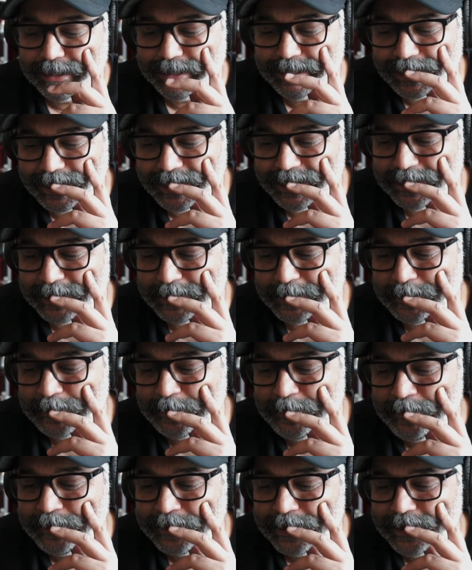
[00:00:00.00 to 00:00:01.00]

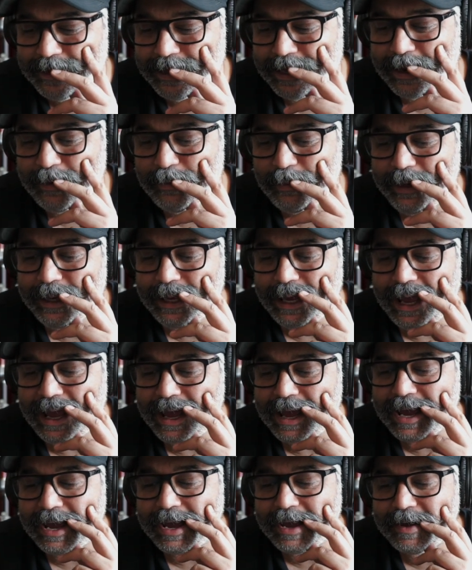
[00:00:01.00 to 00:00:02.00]
down. Then we
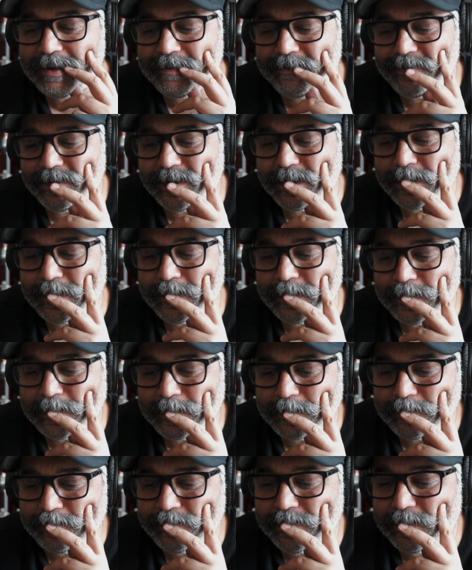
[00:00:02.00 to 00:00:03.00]
have
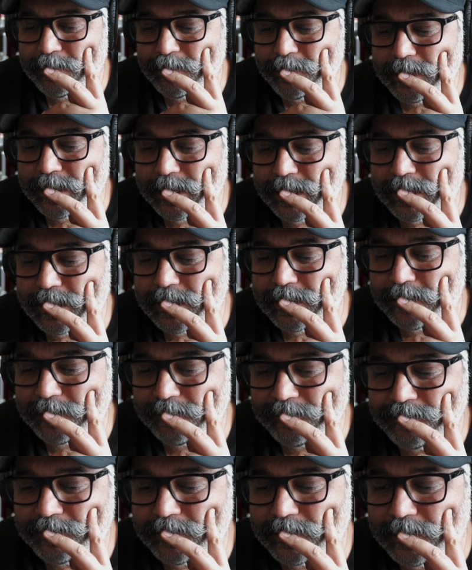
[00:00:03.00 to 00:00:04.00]
um, then we
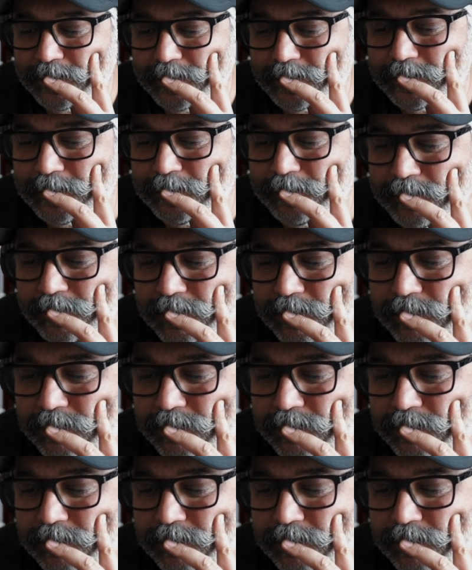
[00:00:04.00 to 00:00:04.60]
have um,